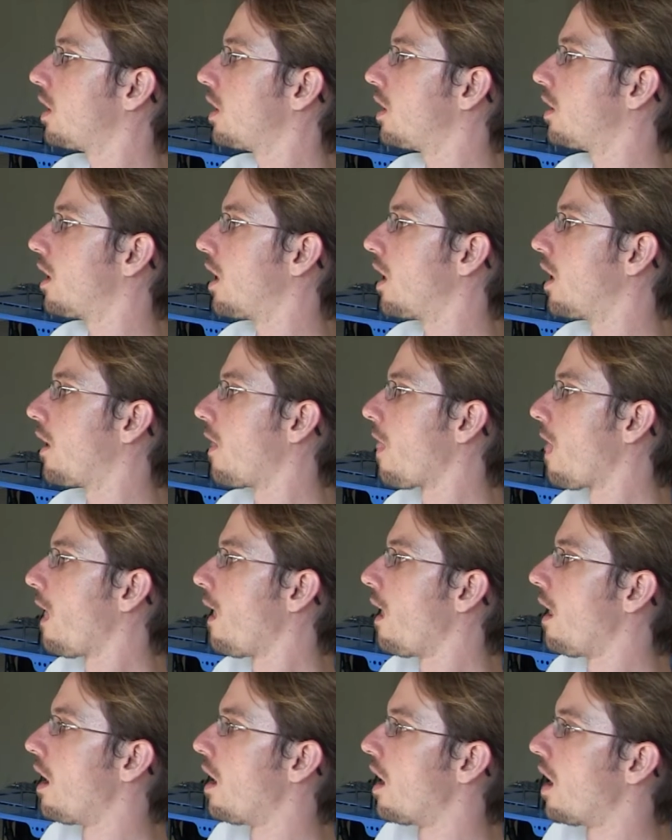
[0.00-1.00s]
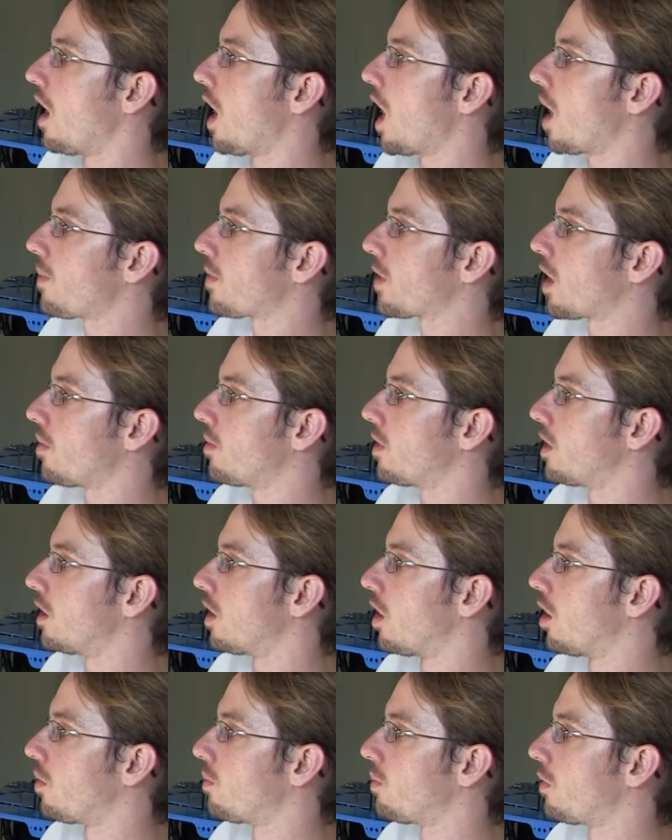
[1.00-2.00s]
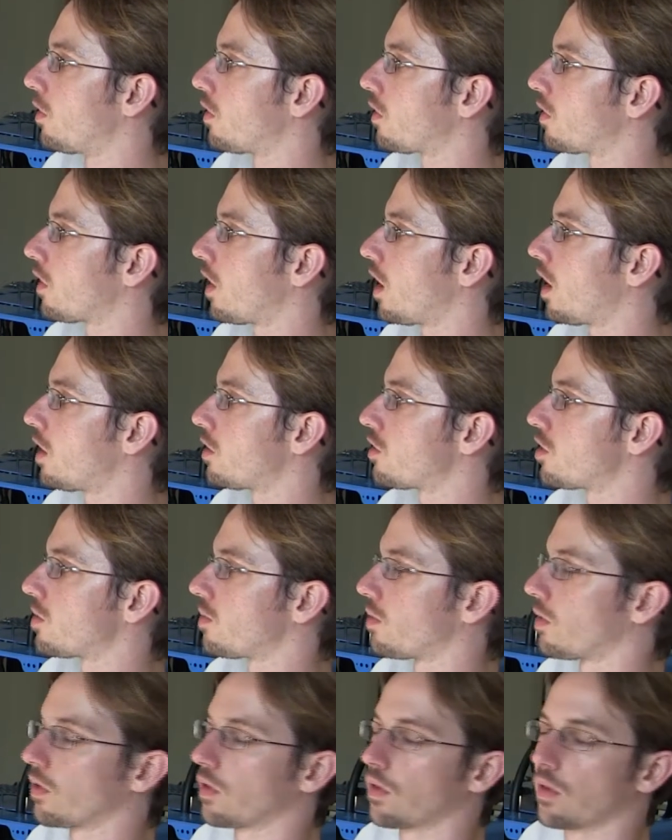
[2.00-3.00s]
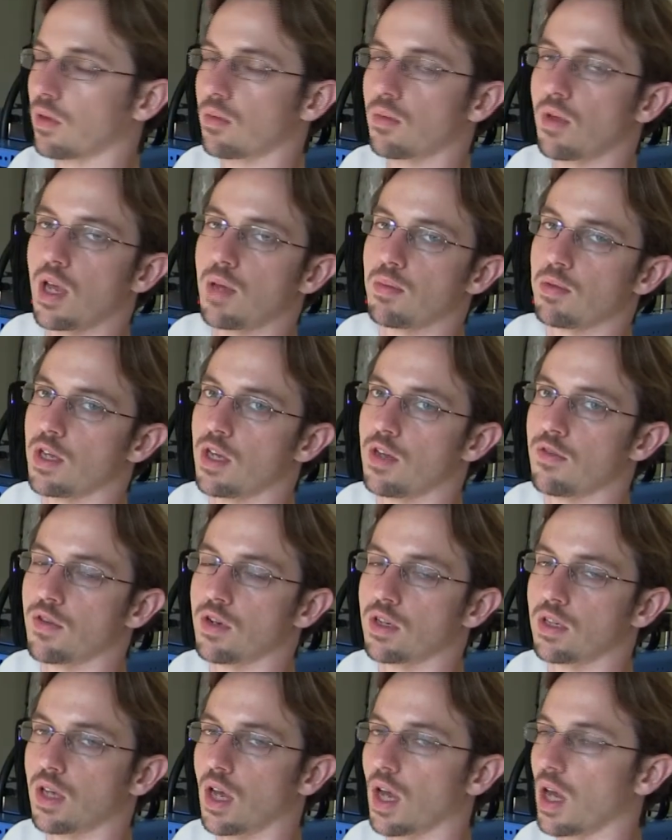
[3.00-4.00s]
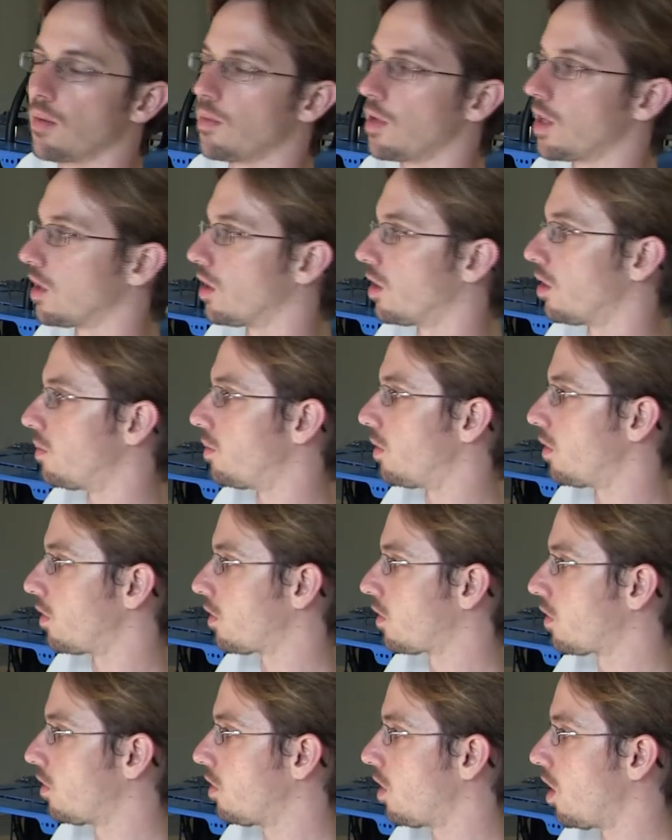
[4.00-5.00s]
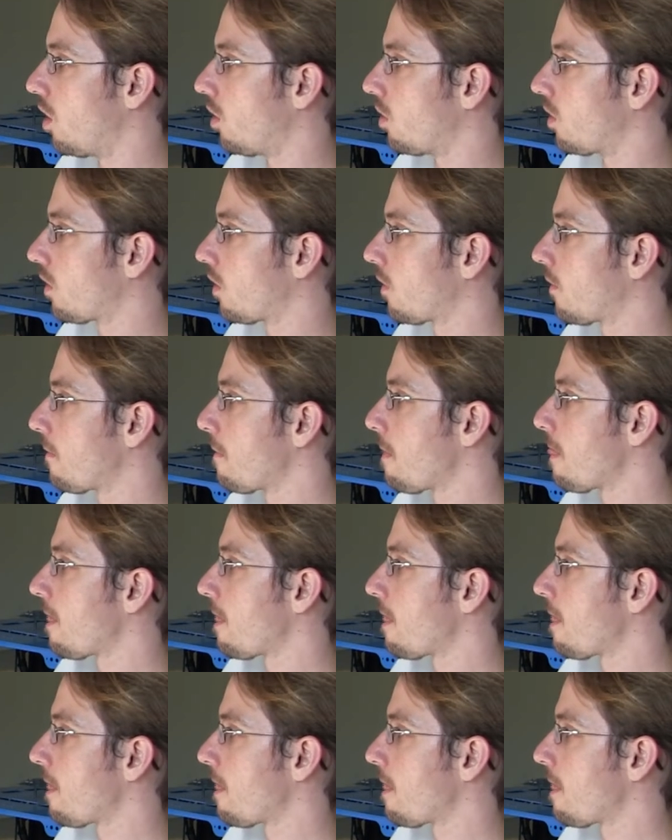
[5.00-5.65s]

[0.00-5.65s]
in upcoming notebooks, ultrabooks, and maybe even gaming notebooks, who knows.